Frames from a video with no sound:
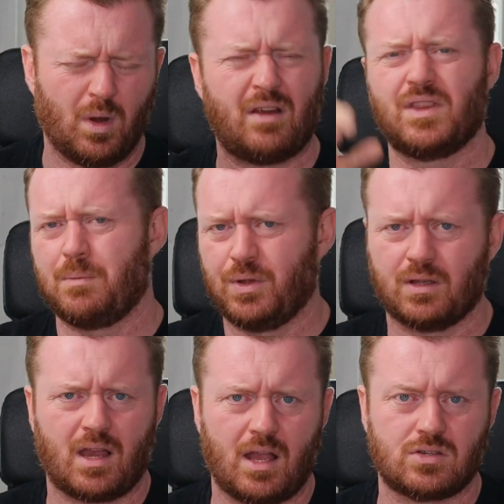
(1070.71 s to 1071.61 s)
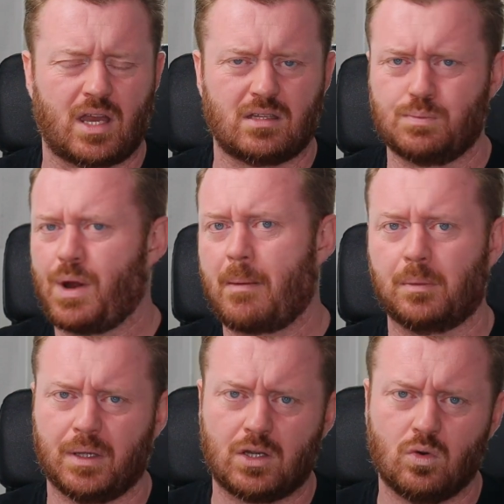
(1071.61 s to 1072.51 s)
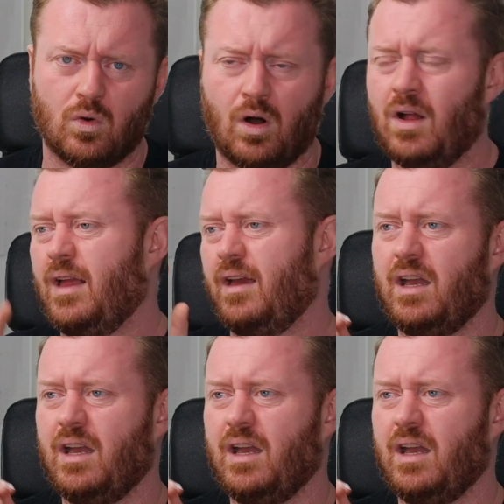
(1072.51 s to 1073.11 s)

Whatever they put in the contract is probably cool.